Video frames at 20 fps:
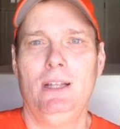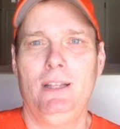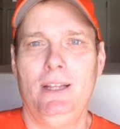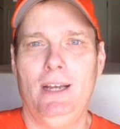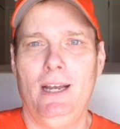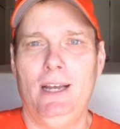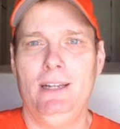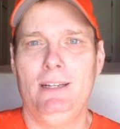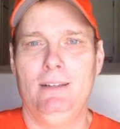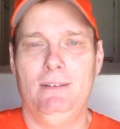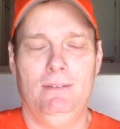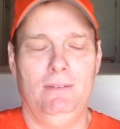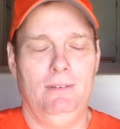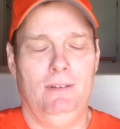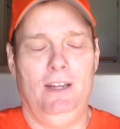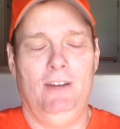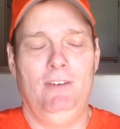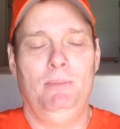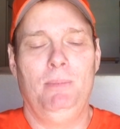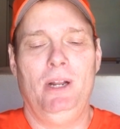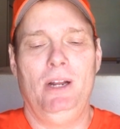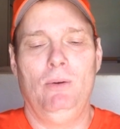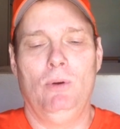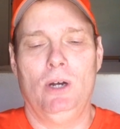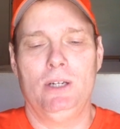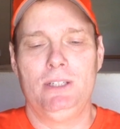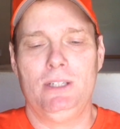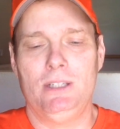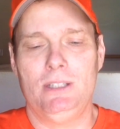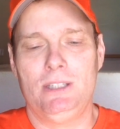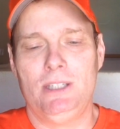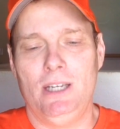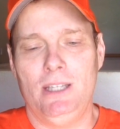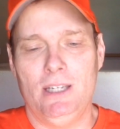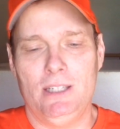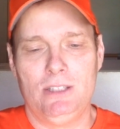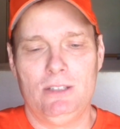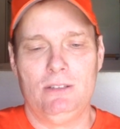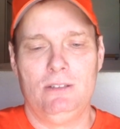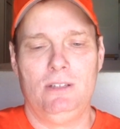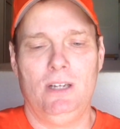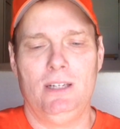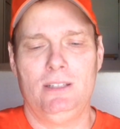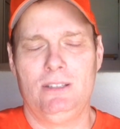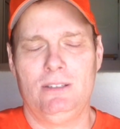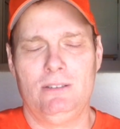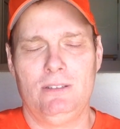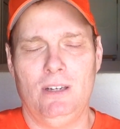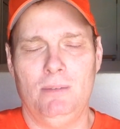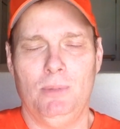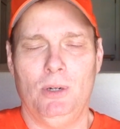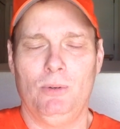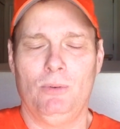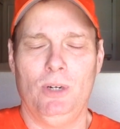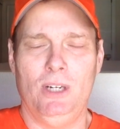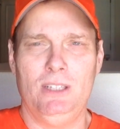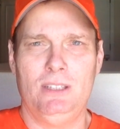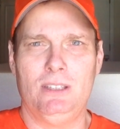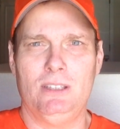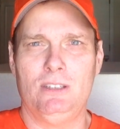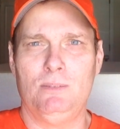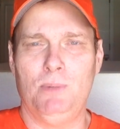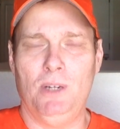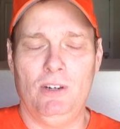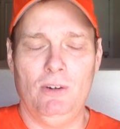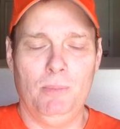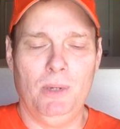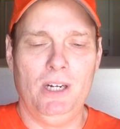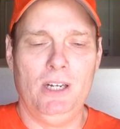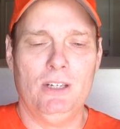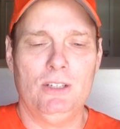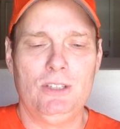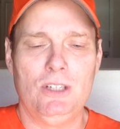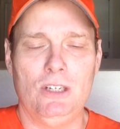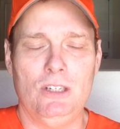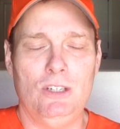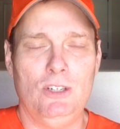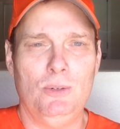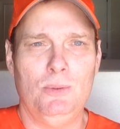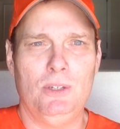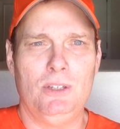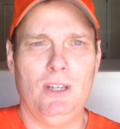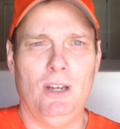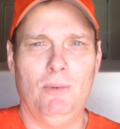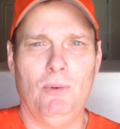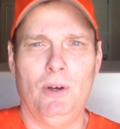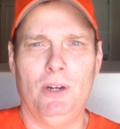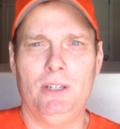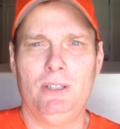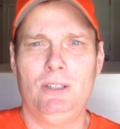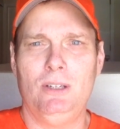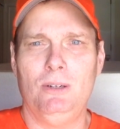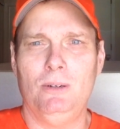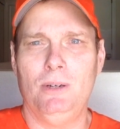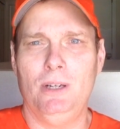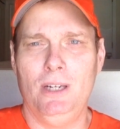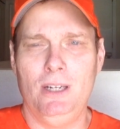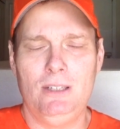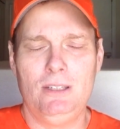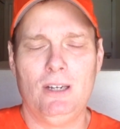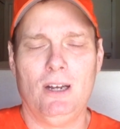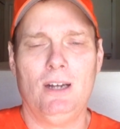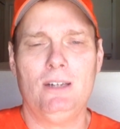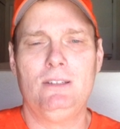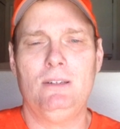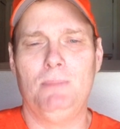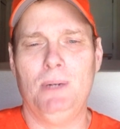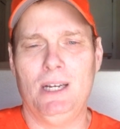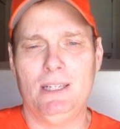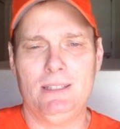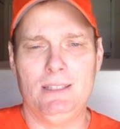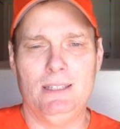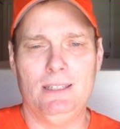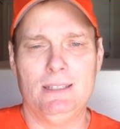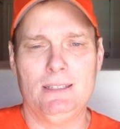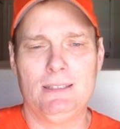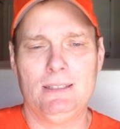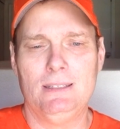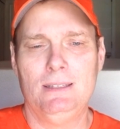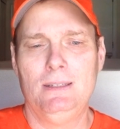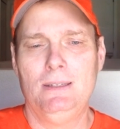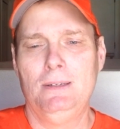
that everybody wants can say that's somewhat racist, but everybody else can do what they wanted to. And he talked about this.